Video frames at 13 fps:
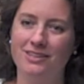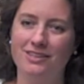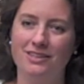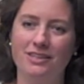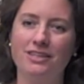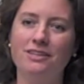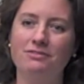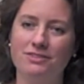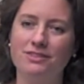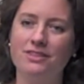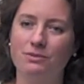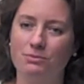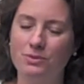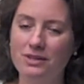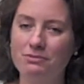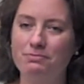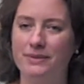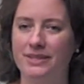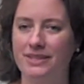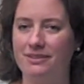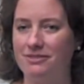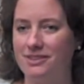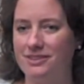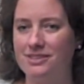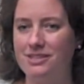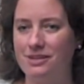gift that we've been given
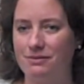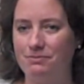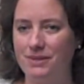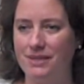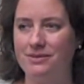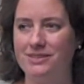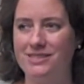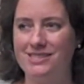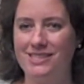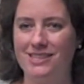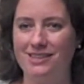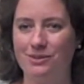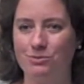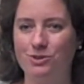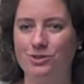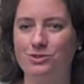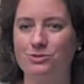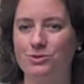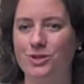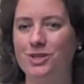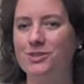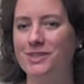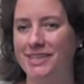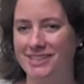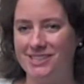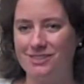to be able to see the world through her
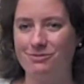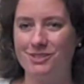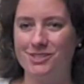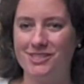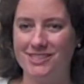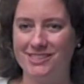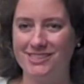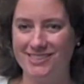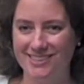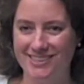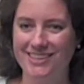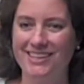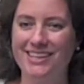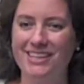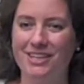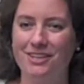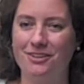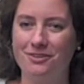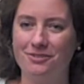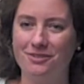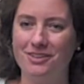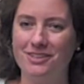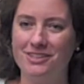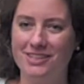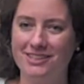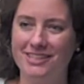lens versus, you know, the
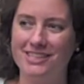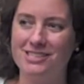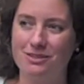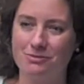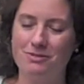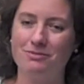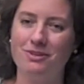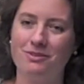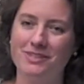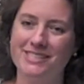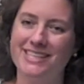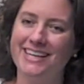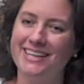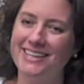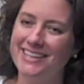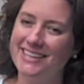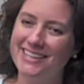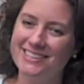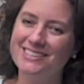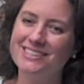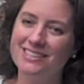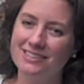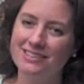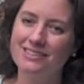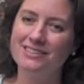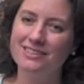lens that we've always had, I guess. Right. Well, oh,
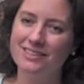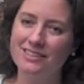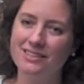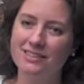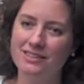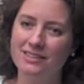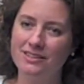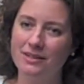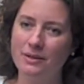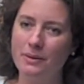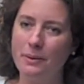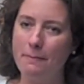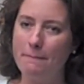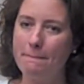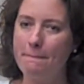that's a great way of putting it.